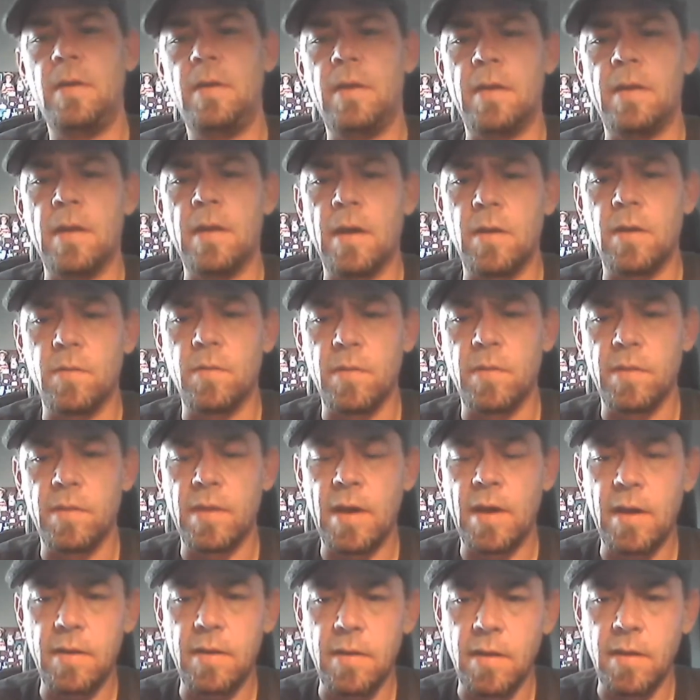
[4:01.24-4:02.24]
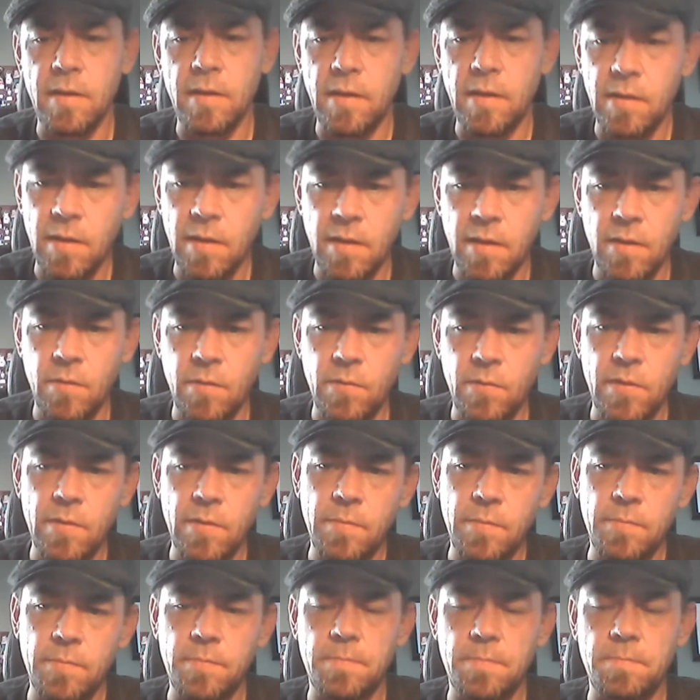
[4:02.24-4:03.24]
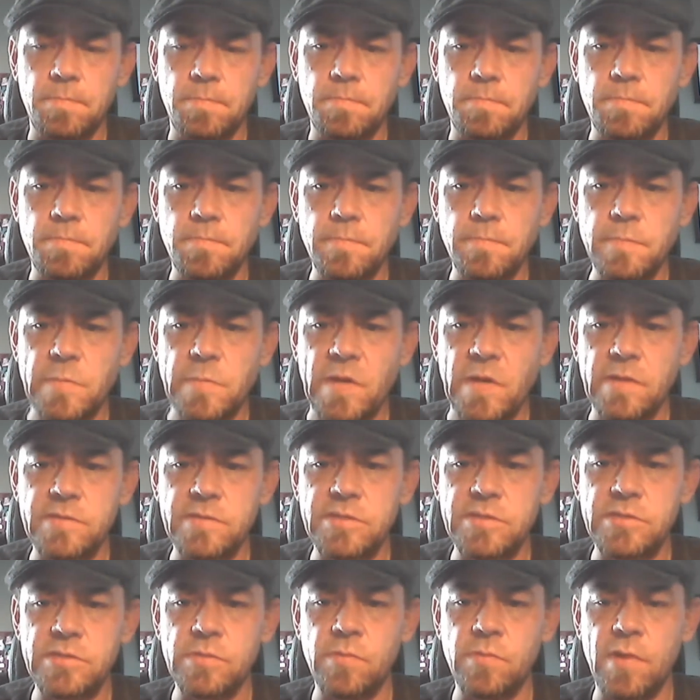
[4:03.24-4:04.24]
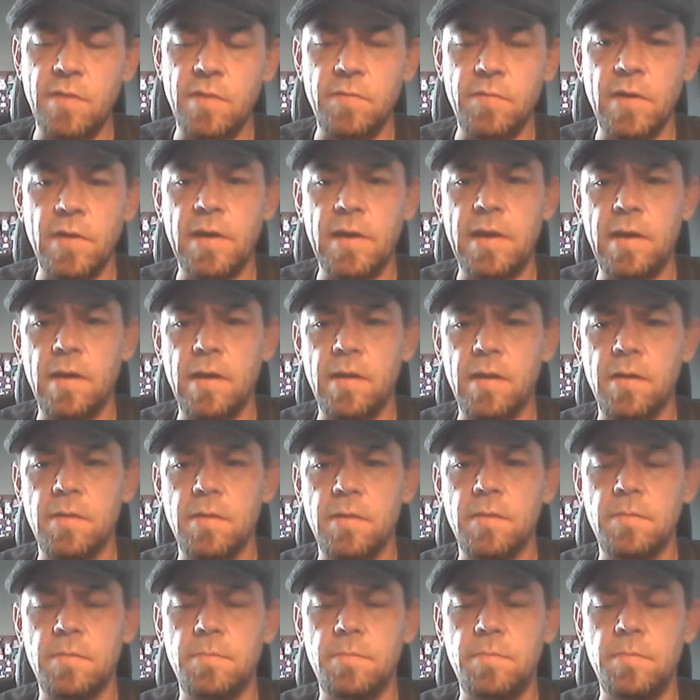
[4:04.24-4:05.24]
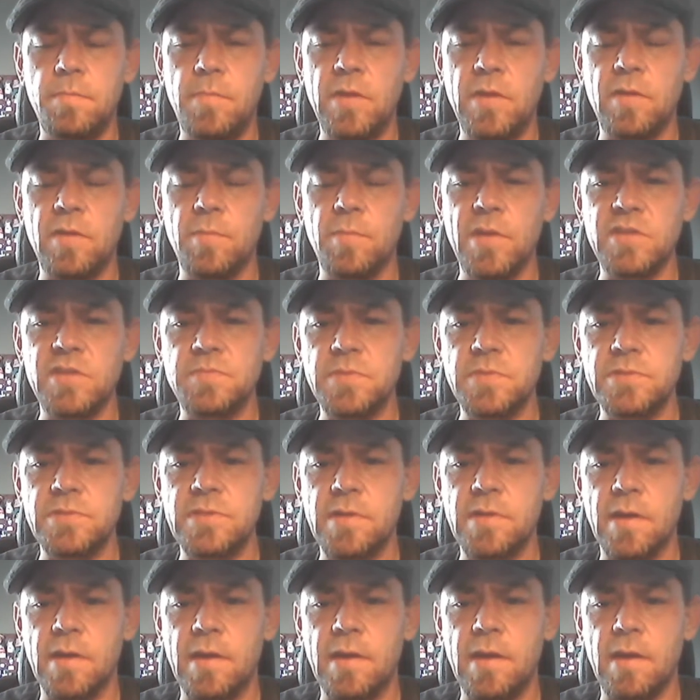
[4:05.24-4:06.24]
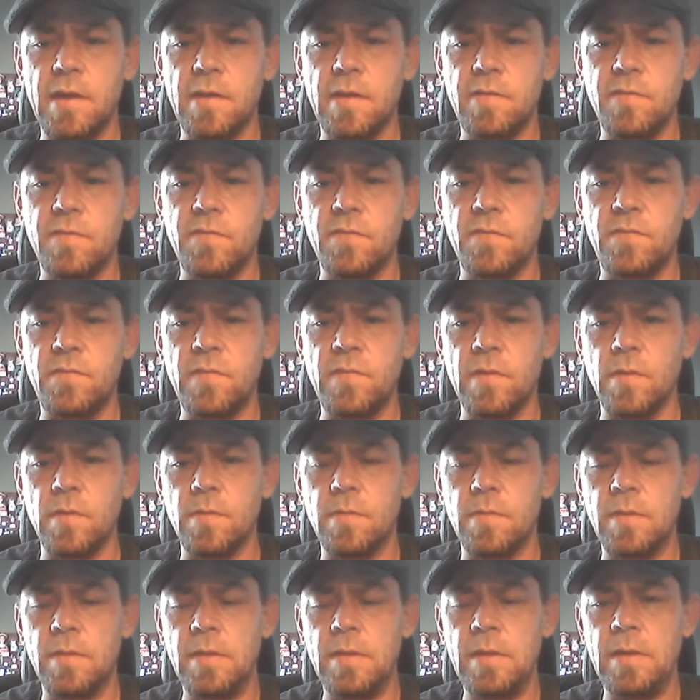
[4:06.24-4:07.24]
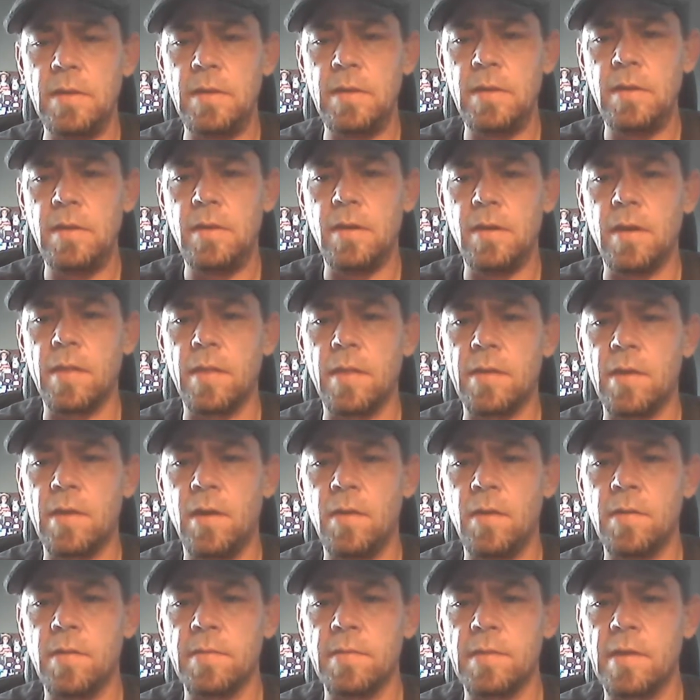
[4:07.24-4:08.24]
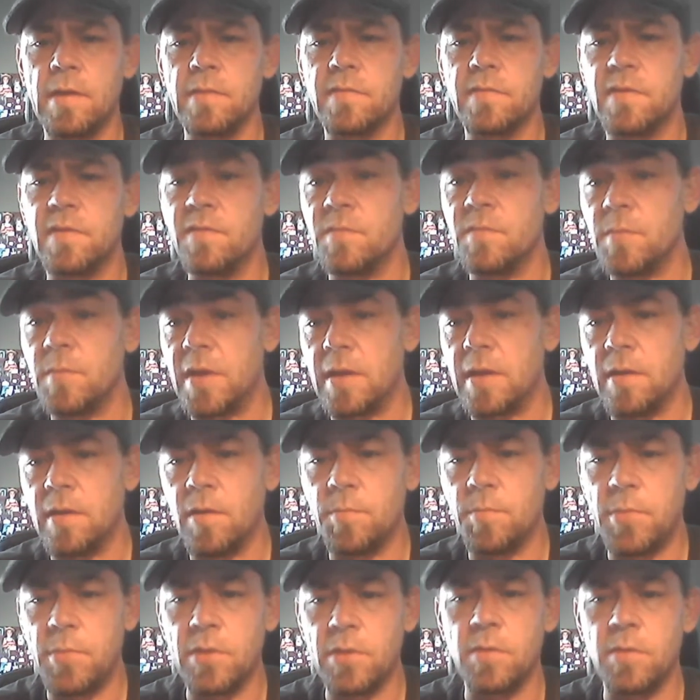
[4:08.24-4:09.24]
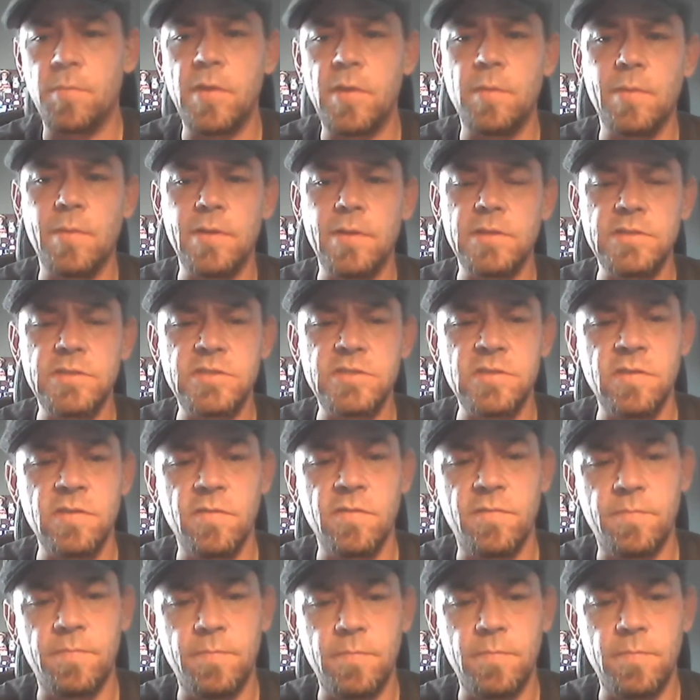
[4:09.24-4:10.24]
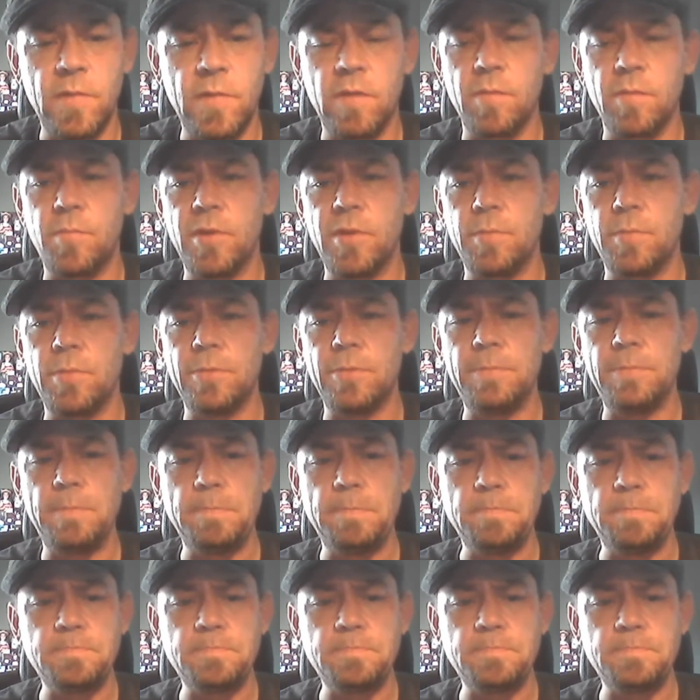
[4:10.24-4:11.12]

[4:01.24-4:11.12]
And not only that, I owe Him to do whatever I can and be the best person I can to fulfill the calling that He's given me to help other people and to serve other people.